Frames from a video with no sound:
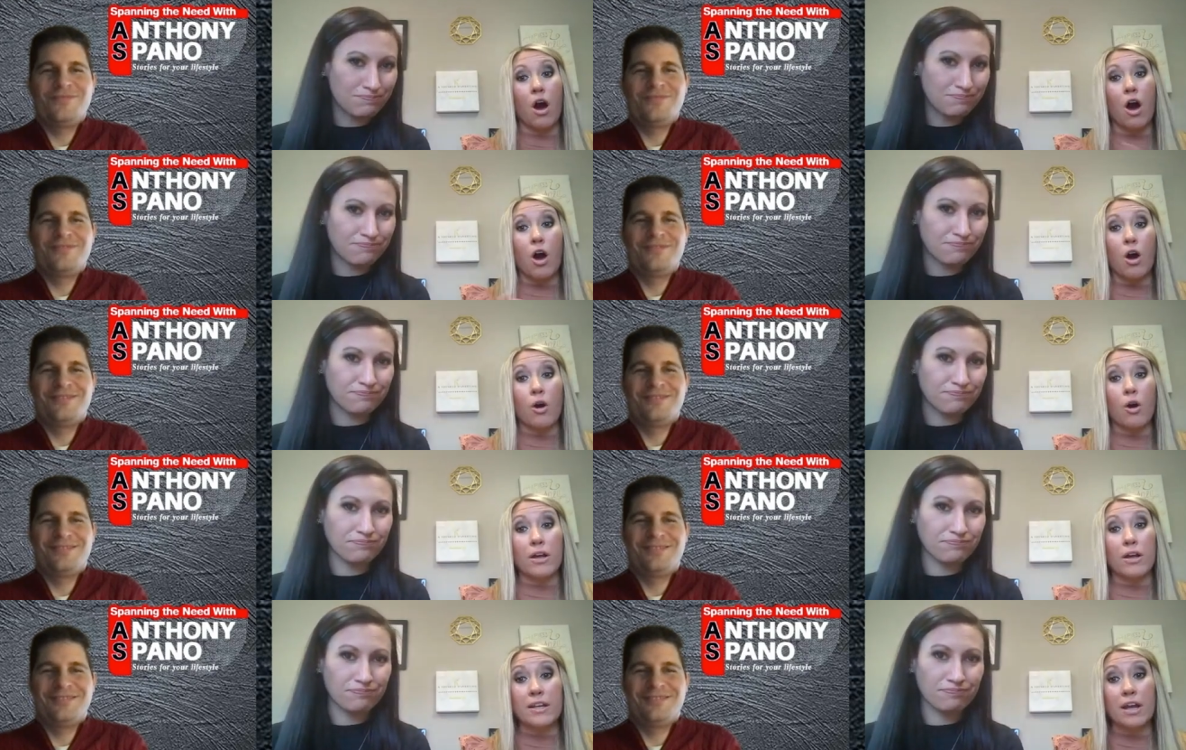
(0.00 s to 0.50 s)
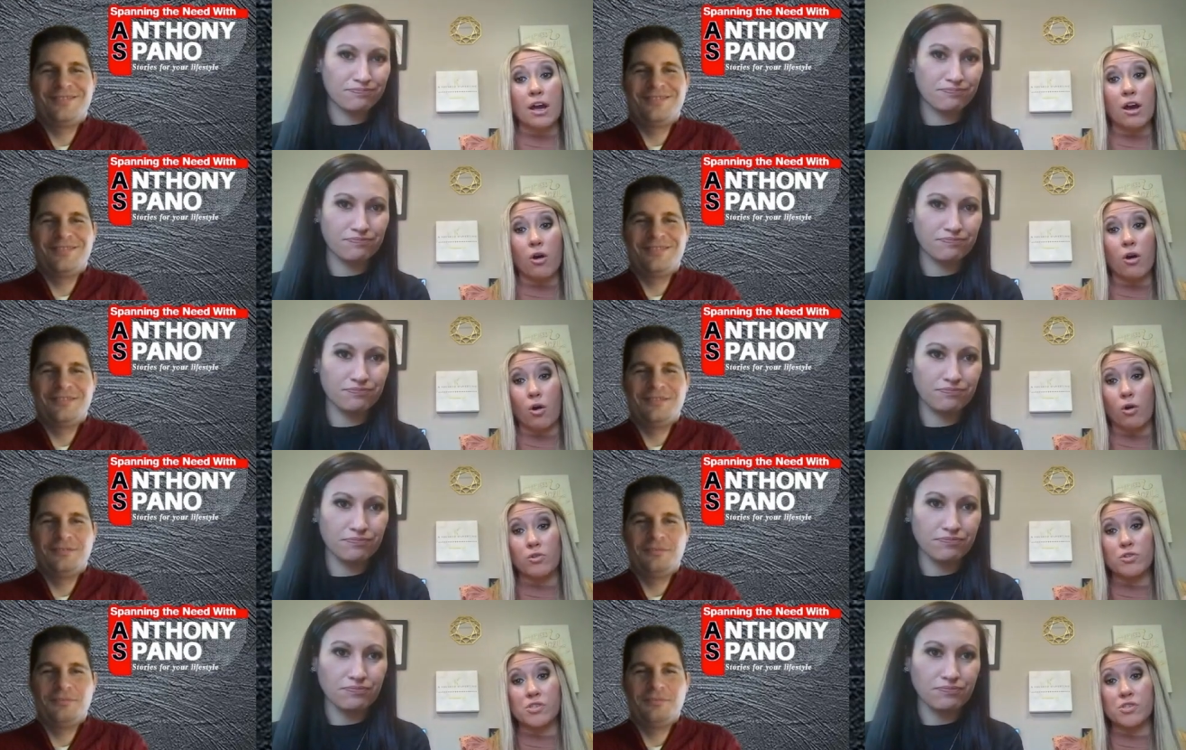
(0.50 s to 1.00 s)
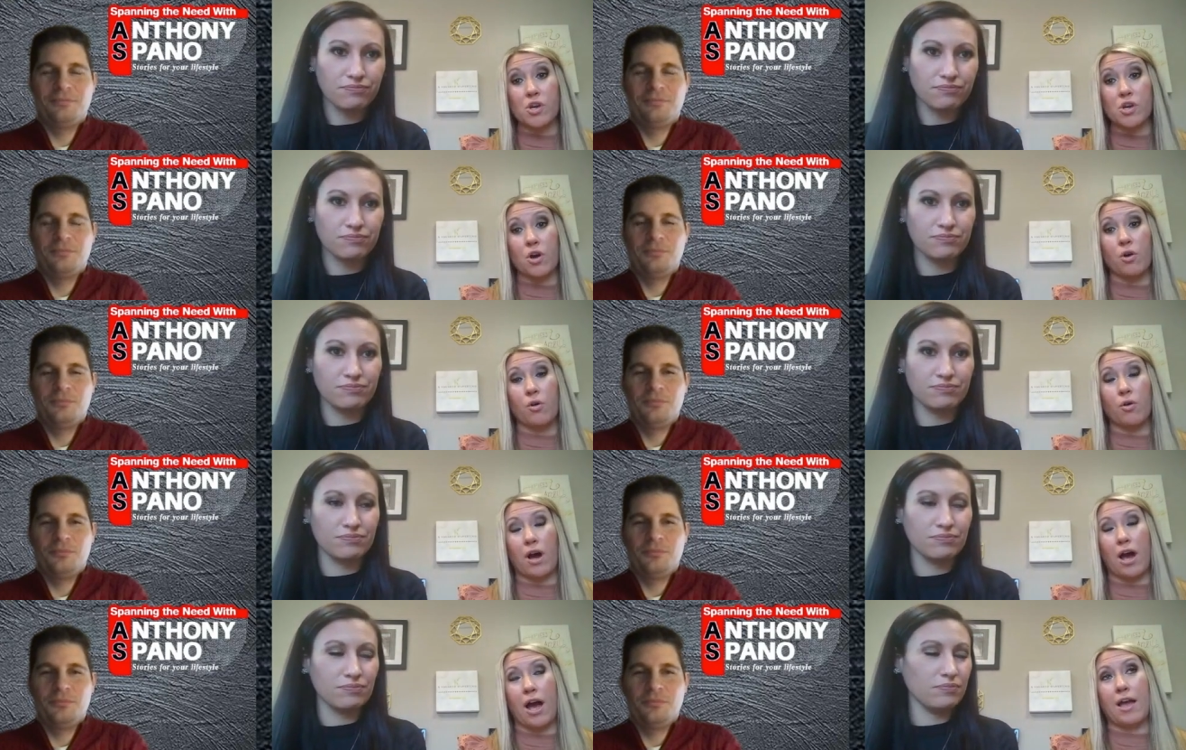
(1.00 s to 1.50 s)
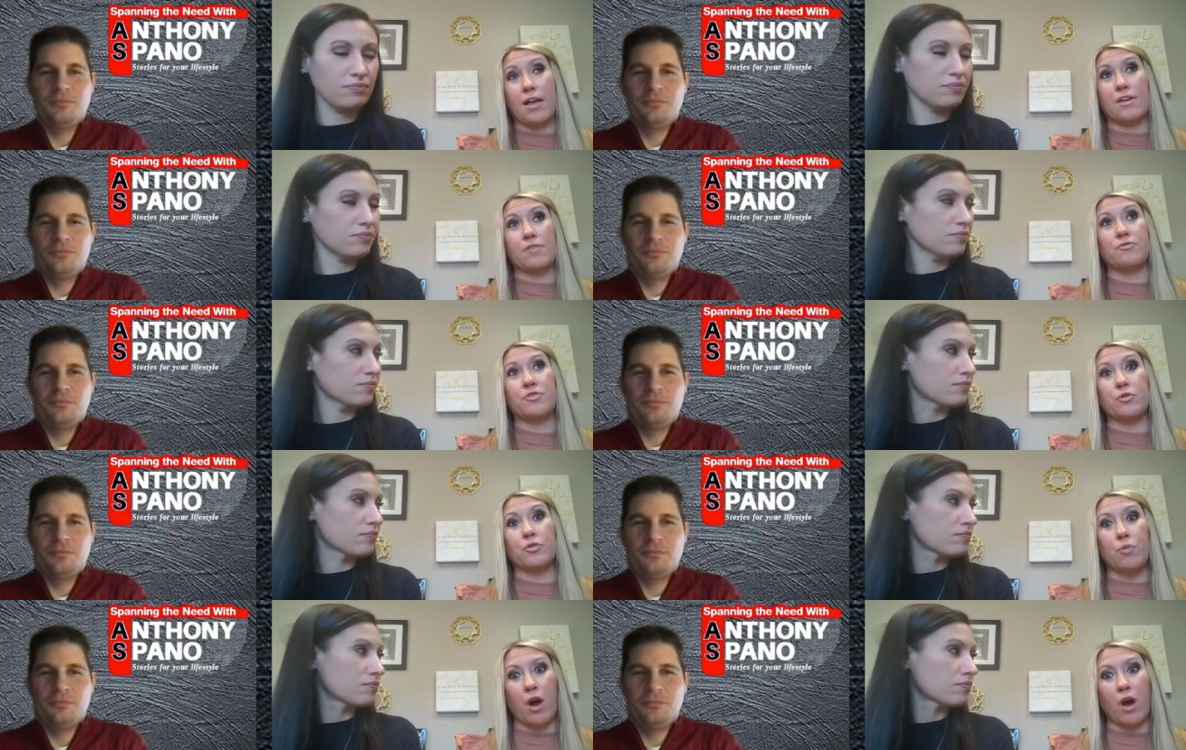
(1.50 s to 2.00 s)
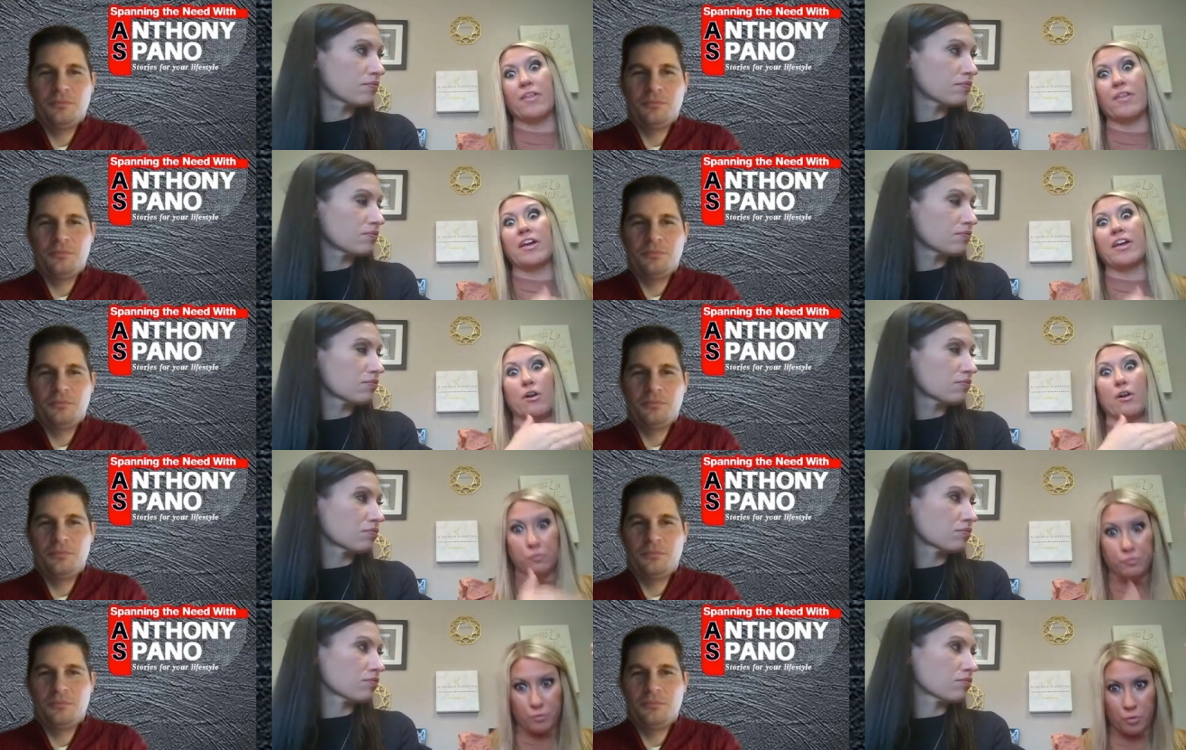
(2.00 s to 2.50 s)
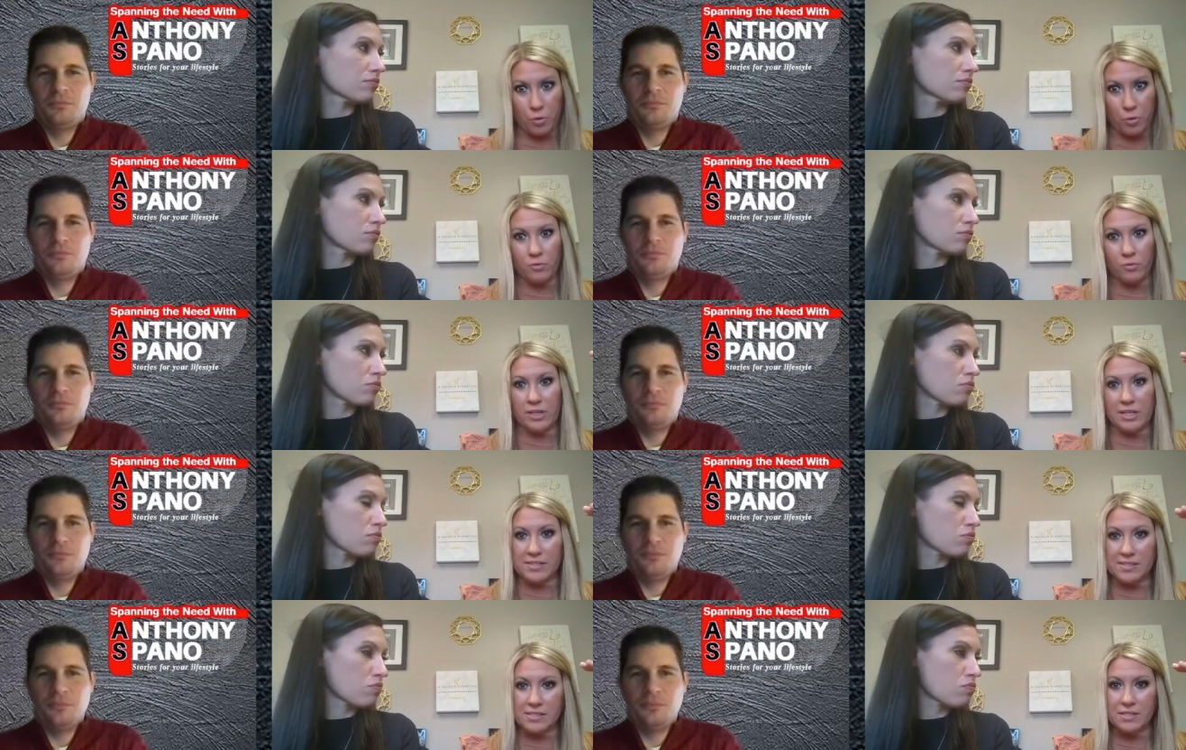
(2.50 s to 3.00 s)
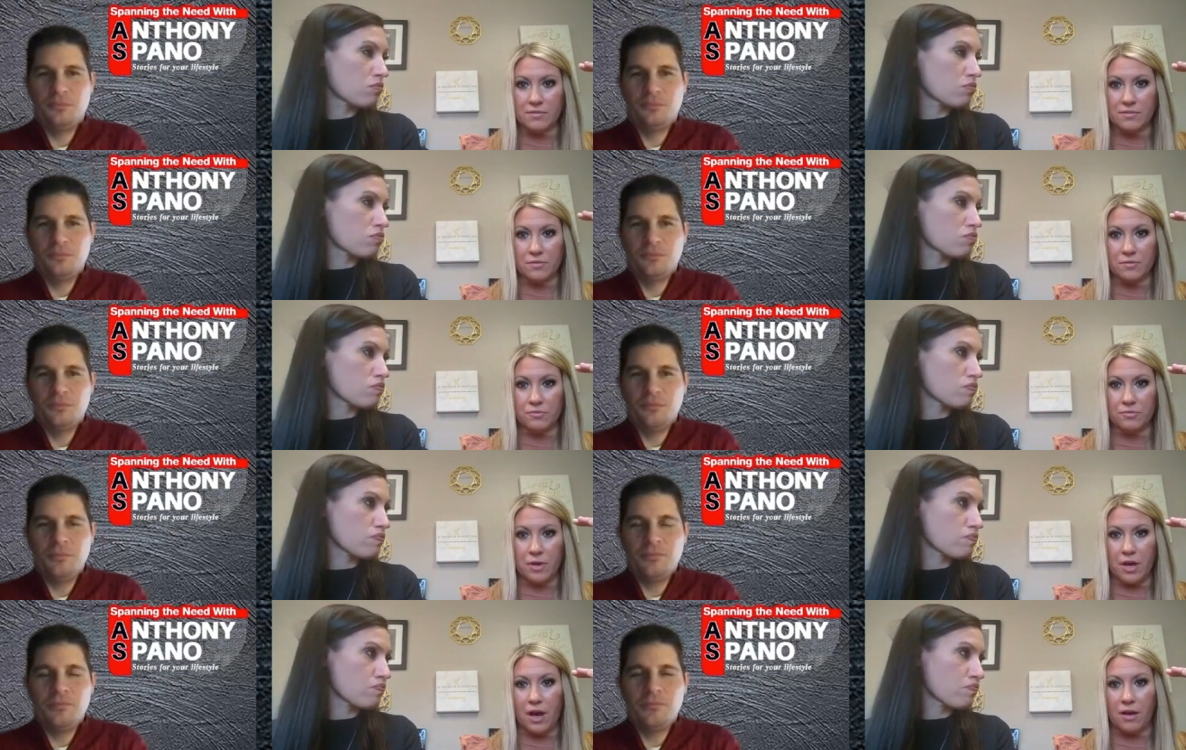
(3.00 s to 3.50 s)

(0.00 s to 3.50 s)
Speaker 1: Oh, and also, if you want like a full list of